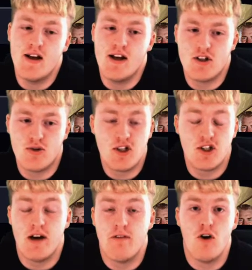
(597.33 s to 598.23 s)
So actually,
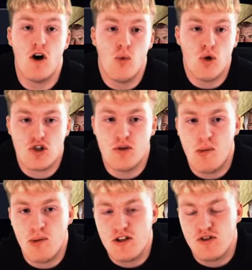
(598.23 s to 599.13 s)
I thought I was going to be
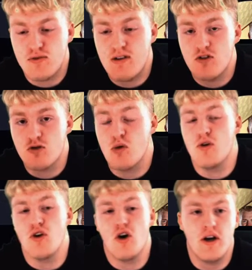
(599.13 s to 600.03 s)
playing some rivals, but we're
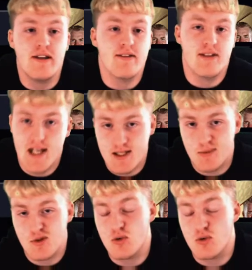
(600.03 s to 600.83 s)
not in today's episode.